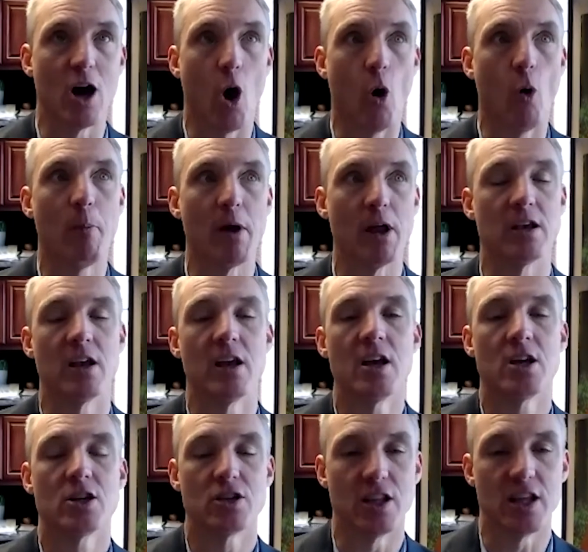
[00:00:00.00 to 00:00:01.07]
open
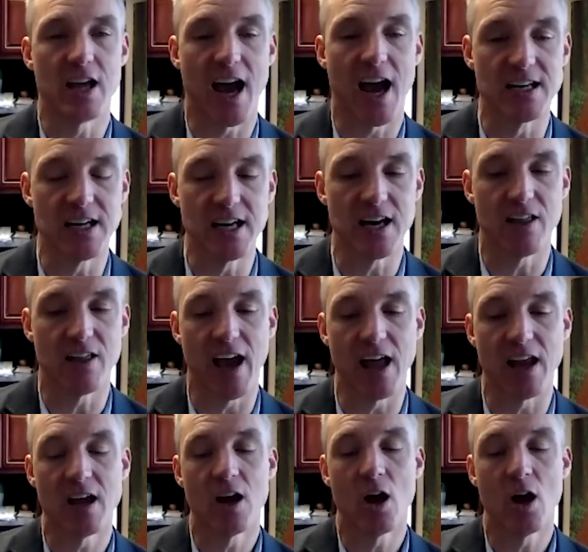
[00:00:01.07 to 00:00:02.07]
to the idea that,